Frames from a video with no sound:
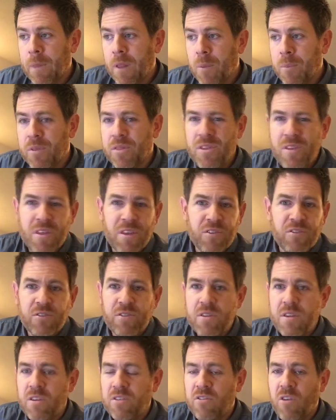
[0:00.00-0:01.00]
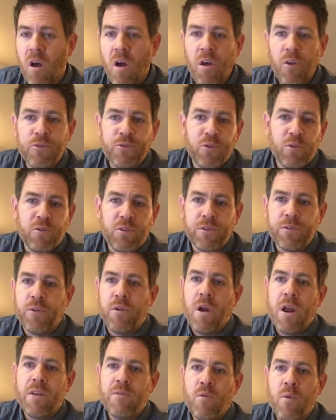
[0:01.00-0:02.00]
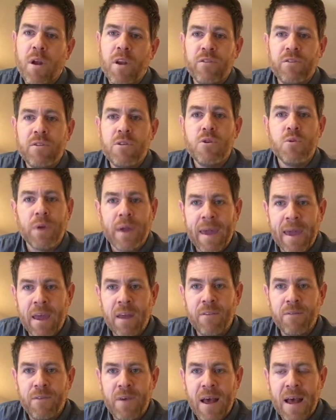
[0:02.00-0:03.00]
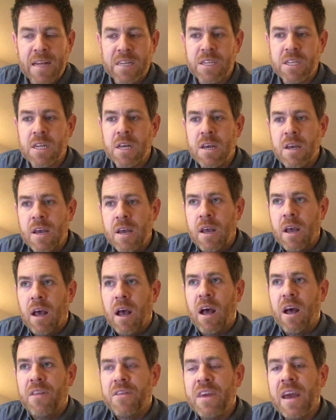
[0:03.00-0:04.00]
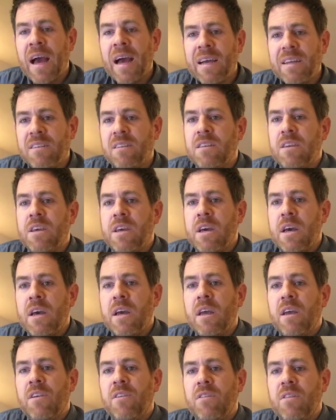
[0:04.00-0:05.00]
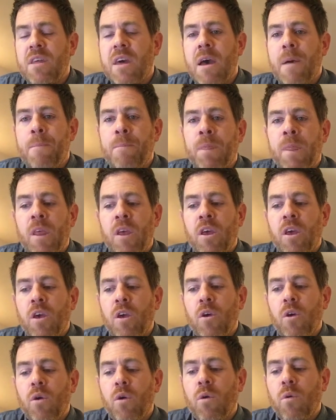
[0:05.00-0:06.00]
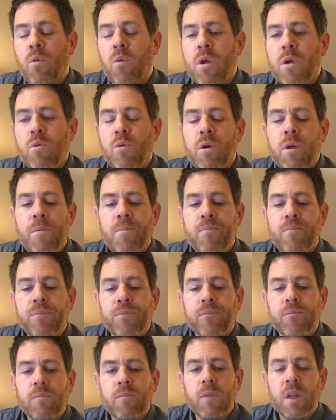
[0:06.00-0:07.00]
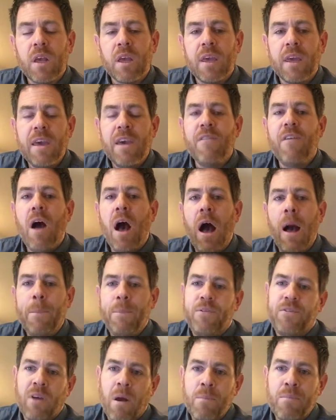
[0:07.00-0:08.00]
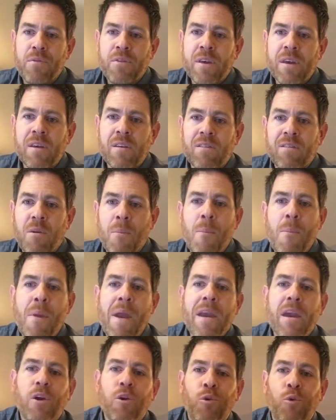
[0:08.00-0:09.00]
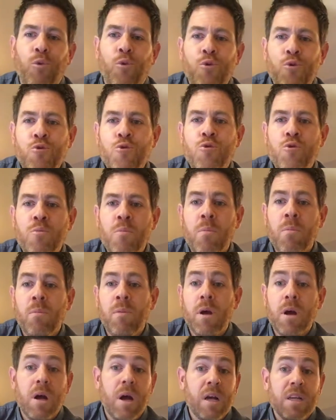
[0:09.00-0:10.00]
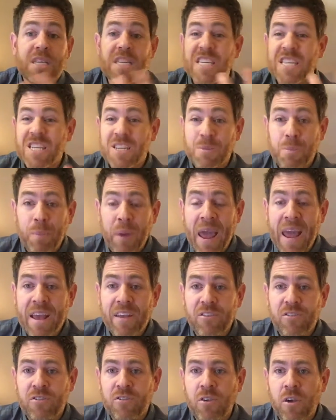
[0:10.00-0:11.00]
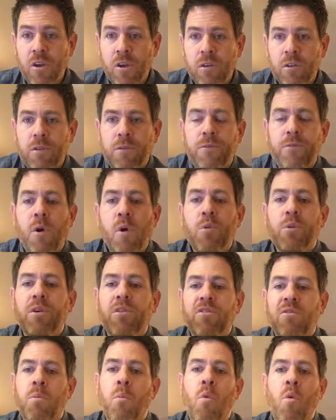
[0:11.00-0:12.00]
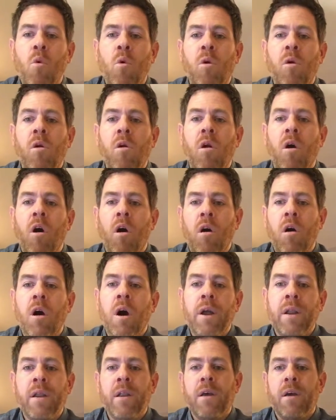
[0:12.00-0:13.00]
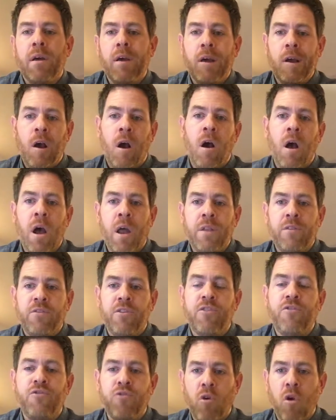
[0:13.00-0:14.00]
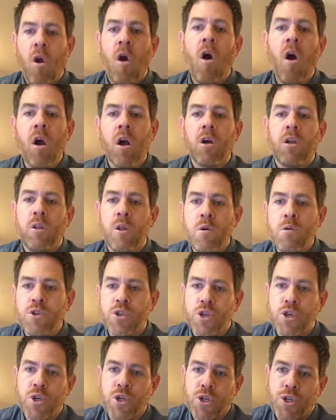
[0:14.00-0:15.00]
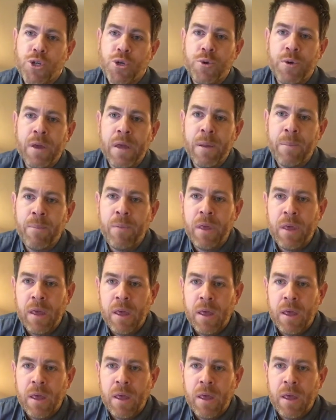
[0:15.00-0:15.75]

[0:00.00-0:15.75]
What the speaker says: But there's all sorts of creative ways that you can fast. The idea is that we would give up something to make room, space to focus more on God, to draw closer to Him.